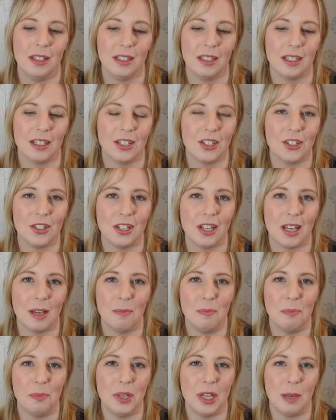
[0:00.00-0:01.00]
like a,
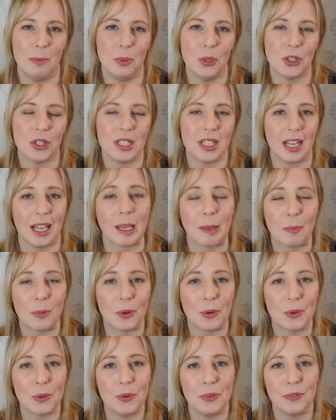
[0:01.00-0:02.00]
a, a, book
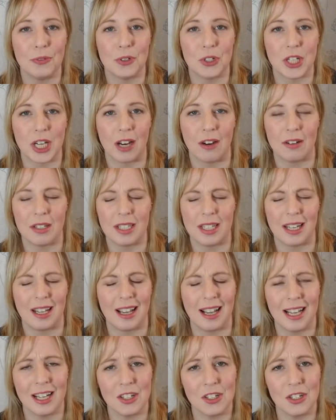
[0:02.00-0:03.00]
table for charity.
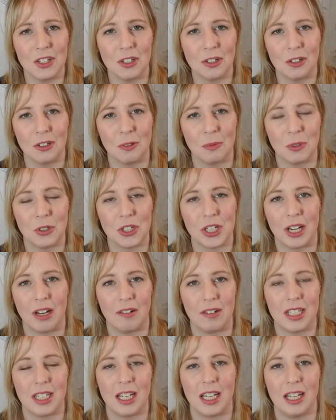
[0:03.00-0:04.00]
I actually don't know what
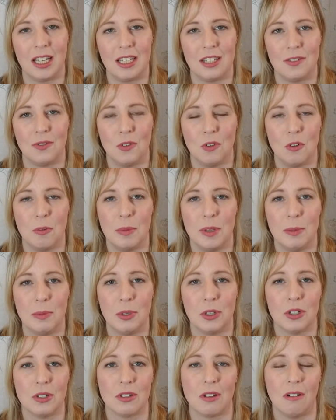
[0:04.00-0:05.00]
charity it's for, but the
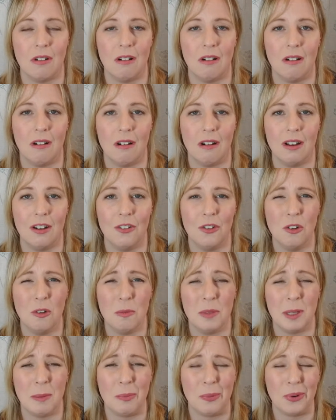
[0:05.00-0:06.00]
books are
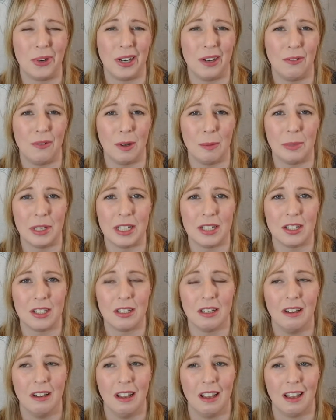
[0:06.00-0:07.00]
normally pretty
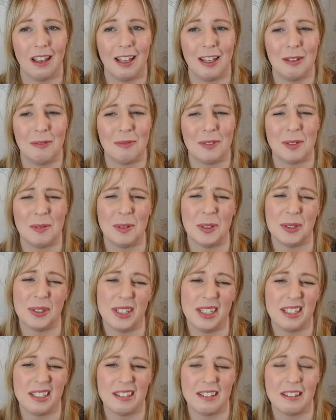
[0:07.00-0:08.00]
rubbish, um, to be
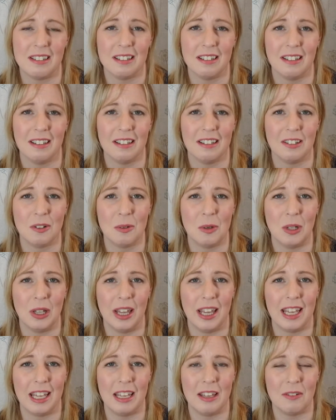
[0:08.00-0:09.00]
honest the
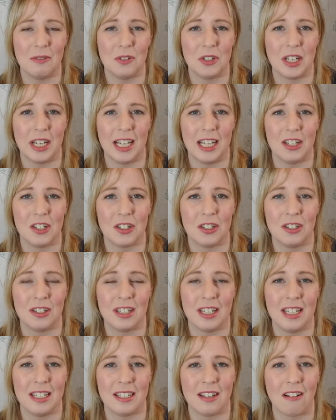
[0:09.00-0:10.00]
quality of
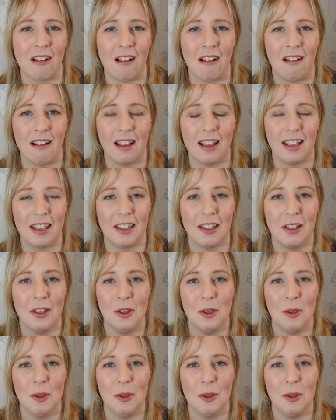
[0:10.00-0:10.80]
donations isn't high,